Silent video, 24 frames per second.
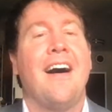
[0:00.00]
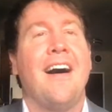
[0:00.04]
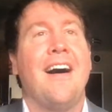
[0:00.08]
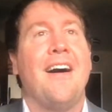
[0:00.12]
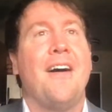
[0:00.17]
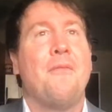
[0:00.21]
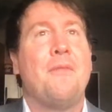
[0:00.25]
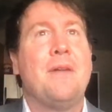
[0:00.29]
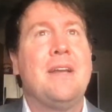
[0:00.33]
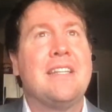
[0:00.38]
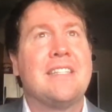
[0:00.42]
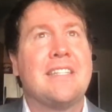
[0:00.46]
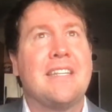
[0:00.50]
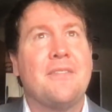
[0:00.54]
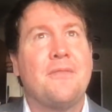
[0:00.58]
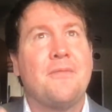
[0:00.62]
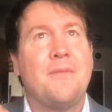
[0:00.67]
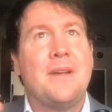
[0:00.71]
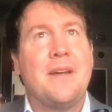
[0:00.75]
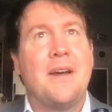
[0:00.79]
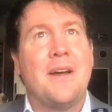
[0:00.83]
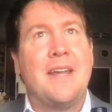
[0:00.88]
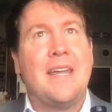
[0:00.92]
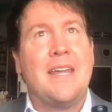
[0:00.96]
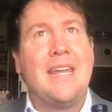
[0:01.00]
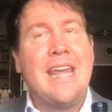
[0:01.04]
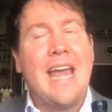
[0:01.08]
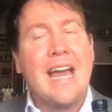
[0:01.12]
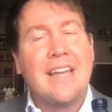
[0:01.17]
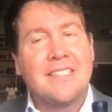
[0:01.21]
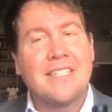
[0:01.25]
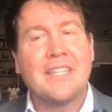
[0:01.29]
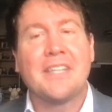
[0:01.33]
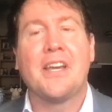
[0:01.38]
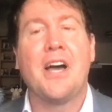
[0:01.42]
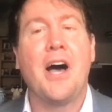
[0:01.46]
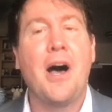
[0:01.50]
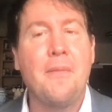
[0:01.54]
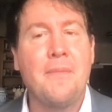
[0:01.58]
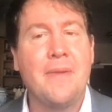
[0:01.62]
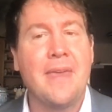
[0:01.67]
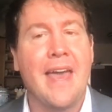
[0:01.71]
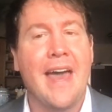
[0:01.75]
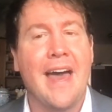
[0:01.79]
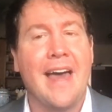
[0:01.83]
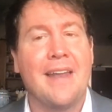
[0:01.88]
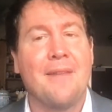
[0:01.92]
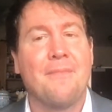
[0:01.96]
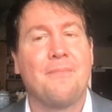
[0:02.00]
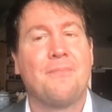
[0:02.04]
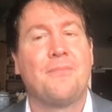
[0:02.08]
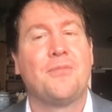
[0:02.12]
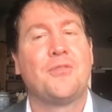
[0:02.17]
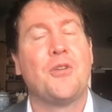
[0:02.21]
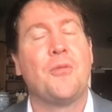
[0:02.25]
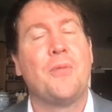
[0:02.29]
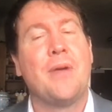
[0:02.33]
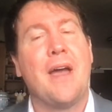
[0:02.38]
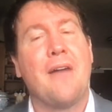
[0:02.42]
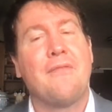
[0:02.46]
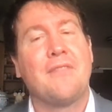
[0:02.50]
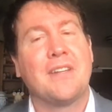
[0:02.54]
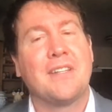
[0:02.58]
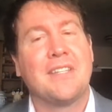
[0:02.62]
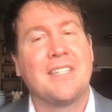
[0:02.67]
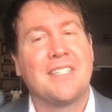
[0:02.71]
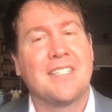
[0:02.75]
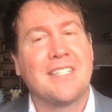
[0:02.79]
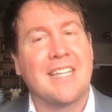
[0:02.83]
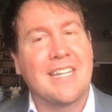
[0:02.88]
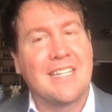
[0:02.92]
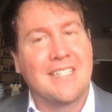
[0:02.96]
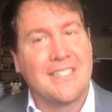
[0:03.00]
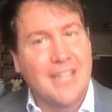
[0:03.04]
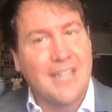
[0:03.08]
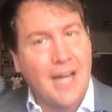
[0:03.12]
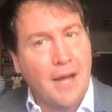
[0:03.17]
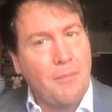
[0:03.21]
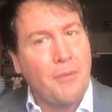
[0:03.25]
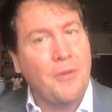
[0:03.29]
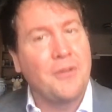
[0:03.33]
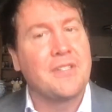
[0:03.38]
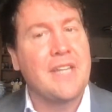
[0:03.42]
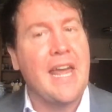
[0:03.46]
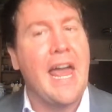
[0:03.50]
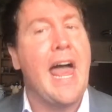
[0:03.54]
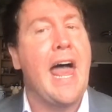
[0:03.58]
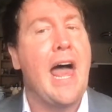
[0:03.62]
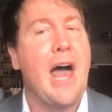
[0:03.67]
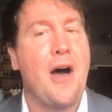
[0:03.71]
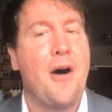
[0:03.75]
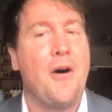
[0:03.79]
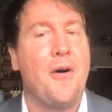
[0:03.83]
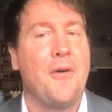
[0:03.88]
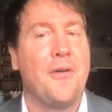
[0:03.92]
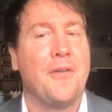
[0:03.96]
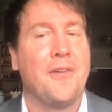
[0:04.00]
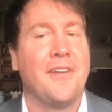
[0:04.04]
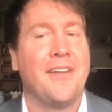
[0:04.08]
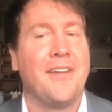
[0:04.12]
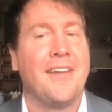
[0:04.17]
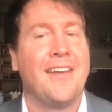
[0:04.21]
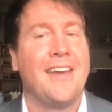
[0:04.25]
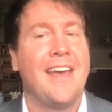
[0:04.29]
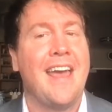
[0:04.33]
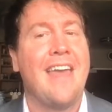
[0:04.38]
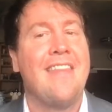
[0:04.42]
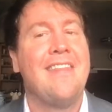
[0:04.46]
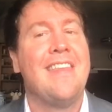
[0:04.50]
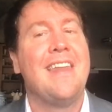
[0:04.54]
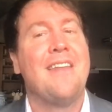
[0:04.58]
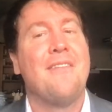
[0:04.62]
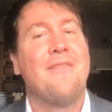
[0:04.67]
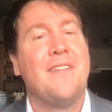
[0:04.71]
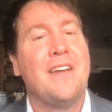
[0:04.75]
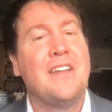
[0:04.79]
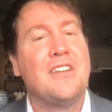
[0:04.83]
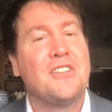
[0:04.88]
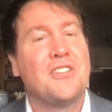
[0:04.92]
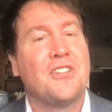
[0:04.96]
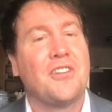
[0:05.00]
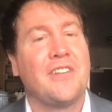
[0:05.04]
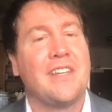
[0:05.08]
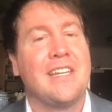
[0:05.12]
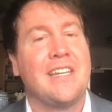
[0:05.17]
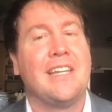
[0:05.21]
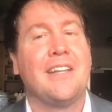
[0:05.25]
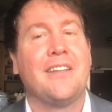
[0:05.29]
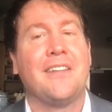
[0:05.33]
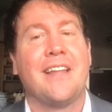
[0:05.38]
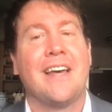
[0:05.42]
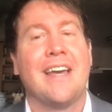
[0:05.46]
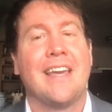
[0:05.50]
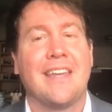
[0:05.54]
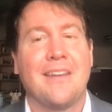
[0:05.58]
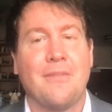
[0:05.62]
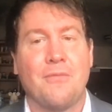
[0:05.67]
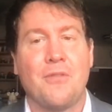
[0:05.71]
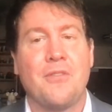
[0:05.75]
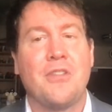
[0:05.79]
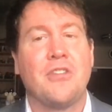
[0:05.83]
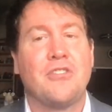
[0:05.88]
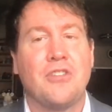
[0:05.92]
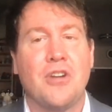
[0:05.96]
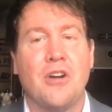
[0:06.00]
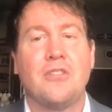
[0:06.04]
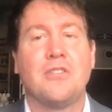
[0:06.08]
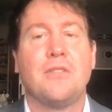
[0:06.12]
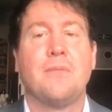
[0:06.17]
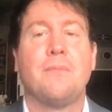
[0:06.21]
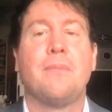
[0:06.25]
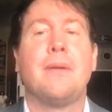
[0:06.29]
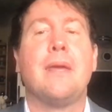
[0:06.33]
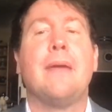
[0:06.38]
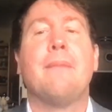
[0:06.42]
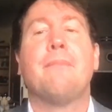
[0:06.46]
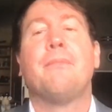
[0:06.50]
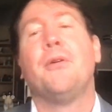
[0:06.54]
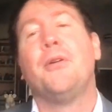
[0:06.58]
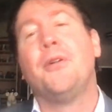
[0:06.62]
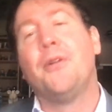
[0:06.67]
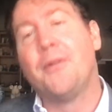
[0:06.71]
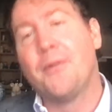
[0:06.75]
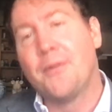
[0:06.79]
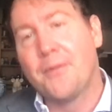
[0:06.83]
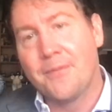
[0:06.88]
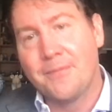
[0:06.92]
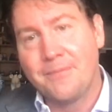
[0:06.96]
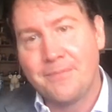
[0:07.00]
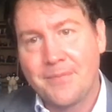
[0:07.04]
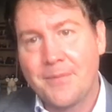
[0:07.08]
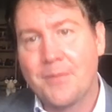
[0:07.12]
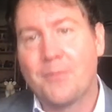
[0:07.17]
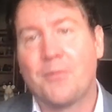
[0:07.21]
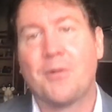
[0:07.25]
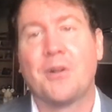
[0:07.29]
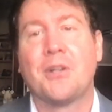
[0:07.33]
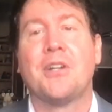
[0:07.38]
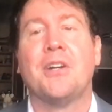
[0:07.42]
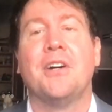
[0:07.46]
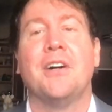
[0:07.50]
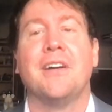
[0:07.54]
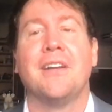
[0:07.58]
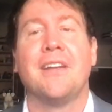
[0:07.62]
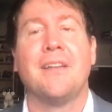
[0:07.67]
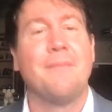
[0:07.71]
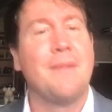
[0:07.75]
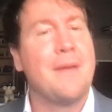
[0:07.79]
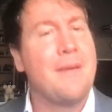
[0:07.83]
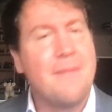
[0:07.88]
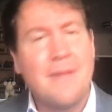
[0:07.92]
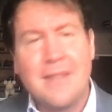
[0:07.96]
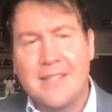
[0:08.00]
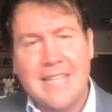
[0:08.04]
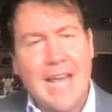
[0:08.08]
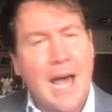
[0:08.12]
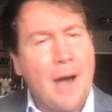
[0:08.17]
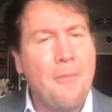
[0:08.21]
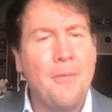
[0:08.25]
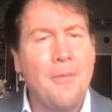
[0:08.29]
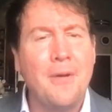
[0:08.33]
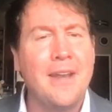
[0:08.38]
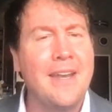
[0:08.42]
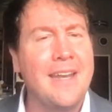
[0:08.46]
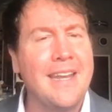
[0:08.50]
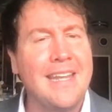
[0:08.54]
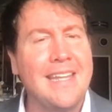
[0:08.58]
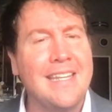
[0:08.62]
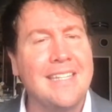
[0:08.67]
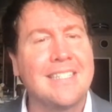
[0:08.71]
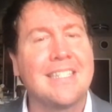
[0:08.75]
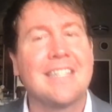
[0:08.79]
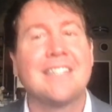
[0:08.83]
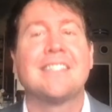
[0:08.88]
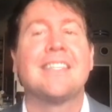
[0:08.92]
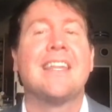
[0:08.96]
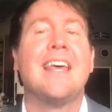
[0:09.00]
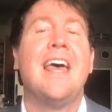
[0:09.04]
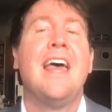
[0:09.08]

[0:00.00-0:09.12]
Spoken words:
he hasn't come yet, so we have to just like double down, and then eventually he'll like, we're the chosen people, we're good. I mean, is that what it is? Because